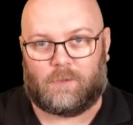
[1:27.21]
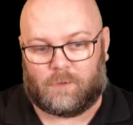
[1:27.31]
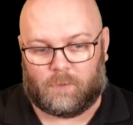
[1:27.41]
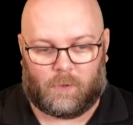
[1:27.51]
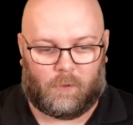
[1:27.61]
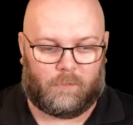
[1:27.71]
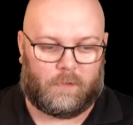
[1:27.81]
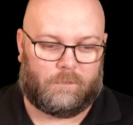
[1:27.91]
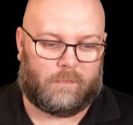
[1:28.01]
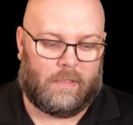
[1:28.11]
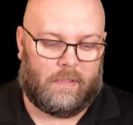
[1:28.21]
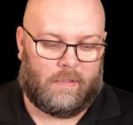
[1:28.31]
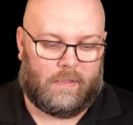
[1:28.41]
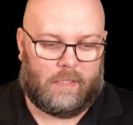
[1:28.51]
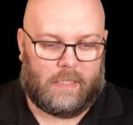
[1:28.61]
so it took over.
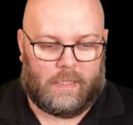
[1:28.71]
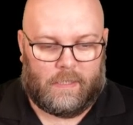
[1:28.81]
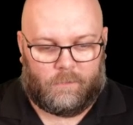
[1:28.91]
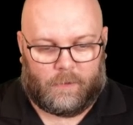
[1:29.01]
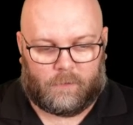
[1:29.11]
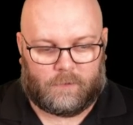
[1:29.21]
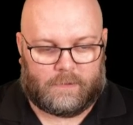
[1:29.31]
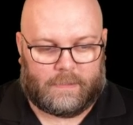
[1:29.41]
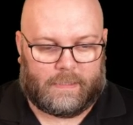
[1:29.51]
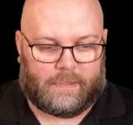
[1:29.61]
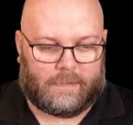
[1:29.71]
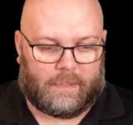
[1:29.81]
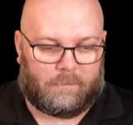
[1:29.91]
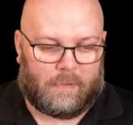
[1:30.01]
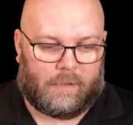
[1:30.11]
We also see that it
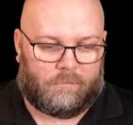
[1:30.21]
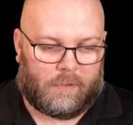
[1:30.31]
had been a